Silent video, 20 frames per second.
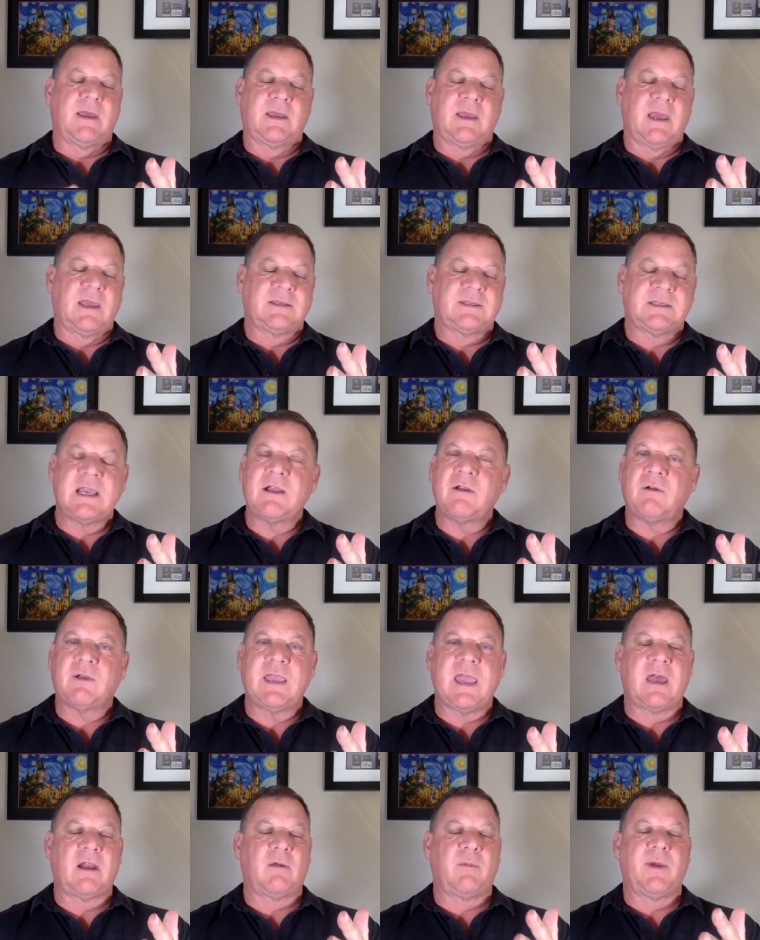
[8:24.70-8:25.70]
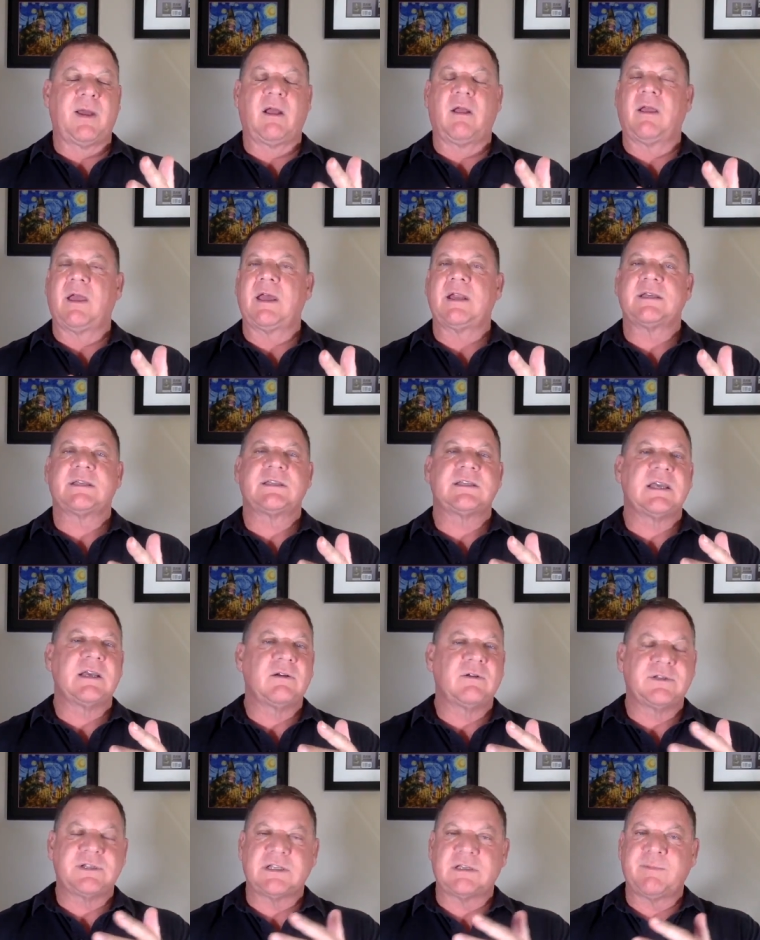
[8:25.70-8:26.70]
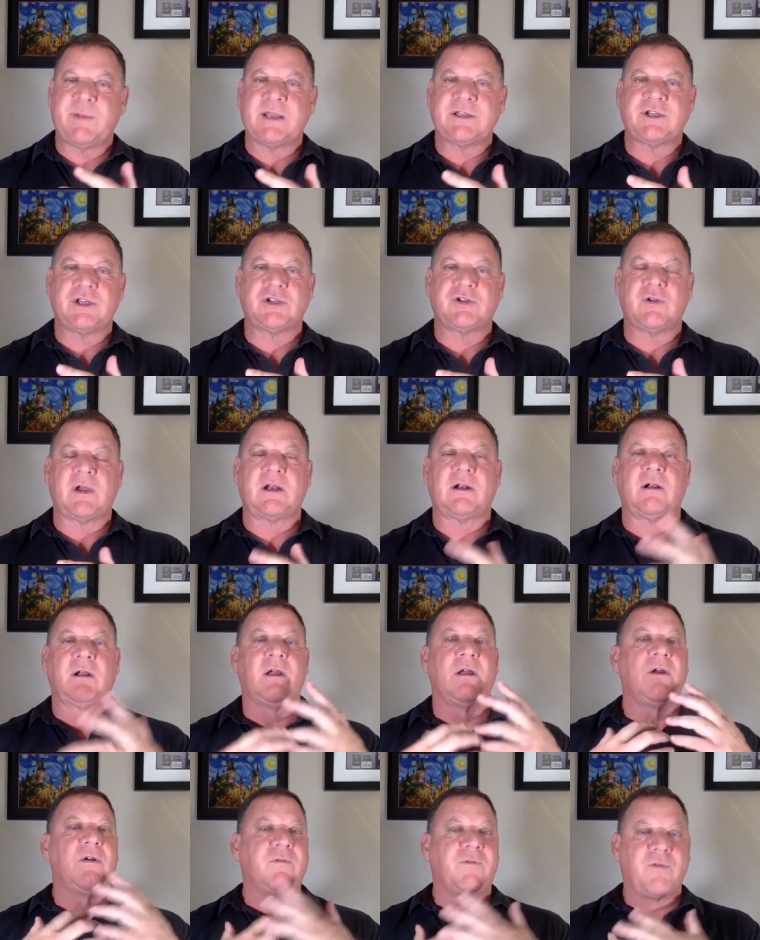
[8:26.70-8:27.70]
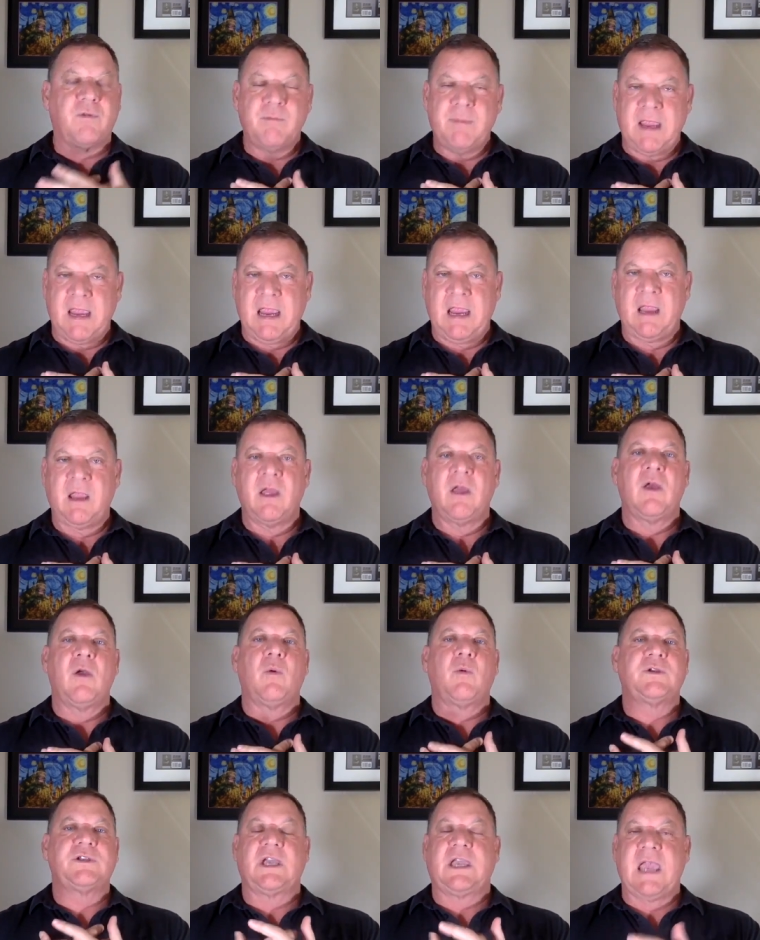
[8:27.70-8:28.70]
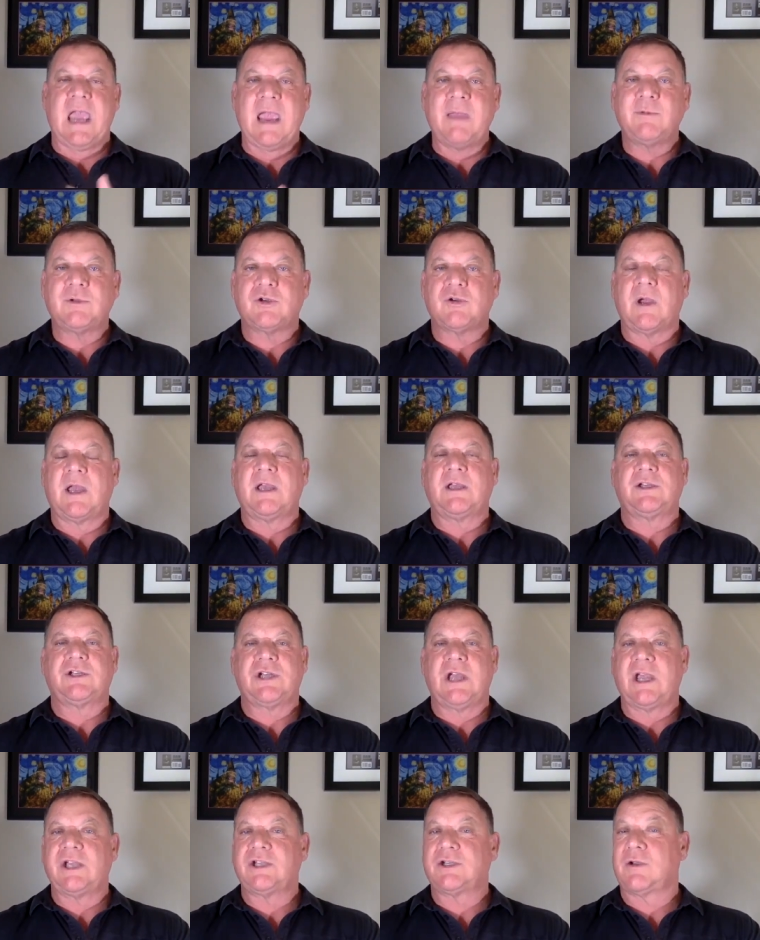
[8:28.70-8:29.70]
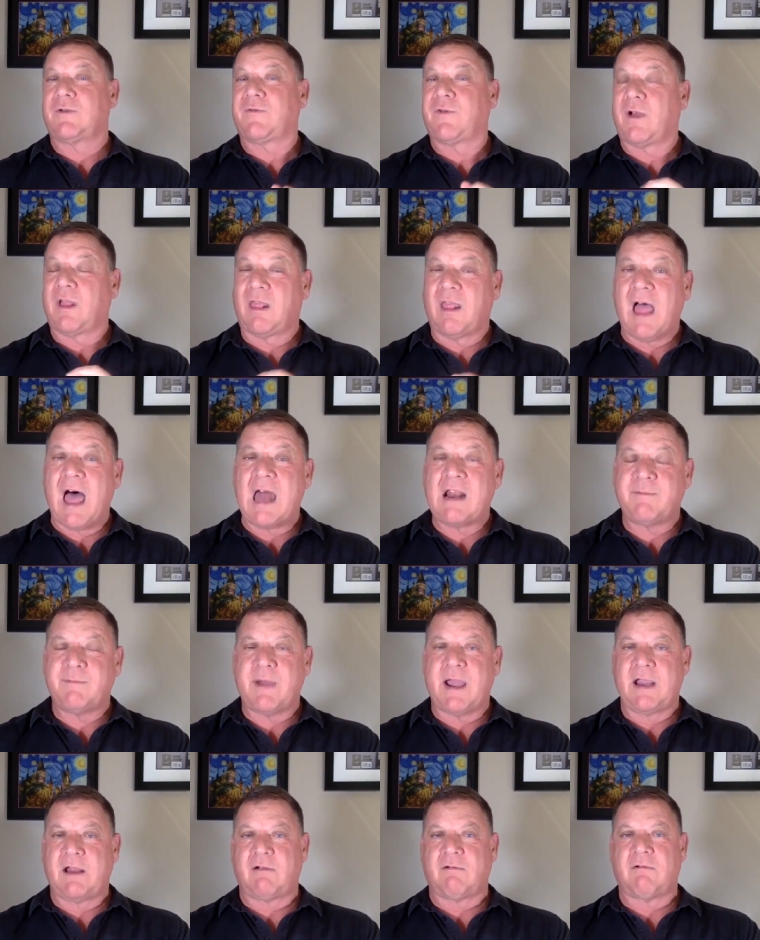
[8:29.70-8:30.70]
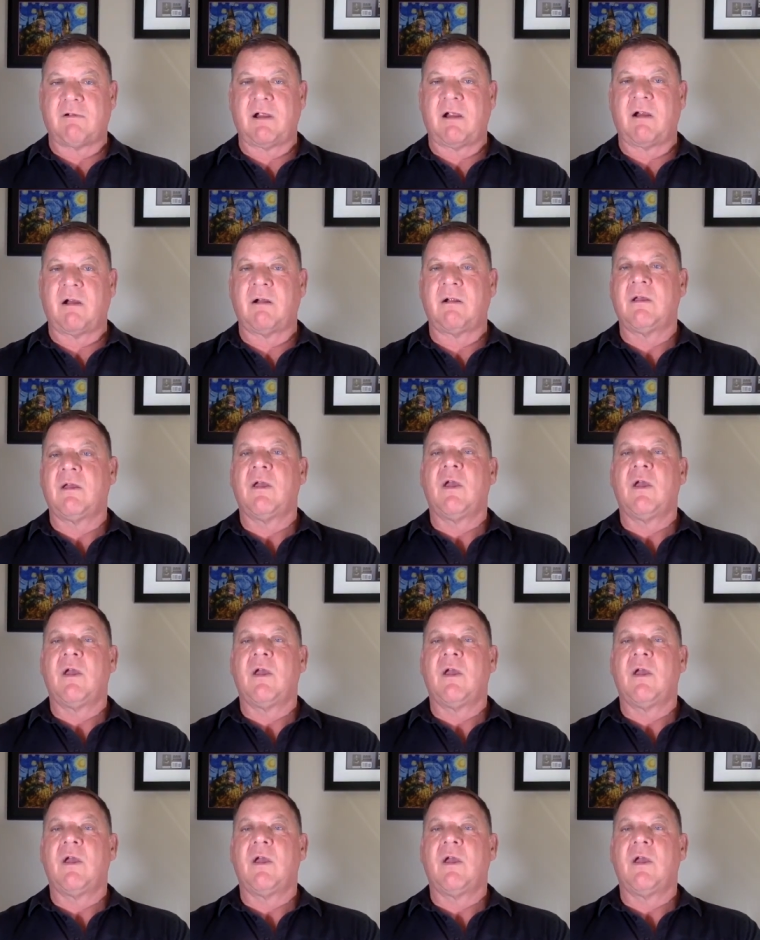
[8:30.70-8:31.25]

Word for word: a single kettlebell and a single suspension trainer for me was a game changer for a lot of my career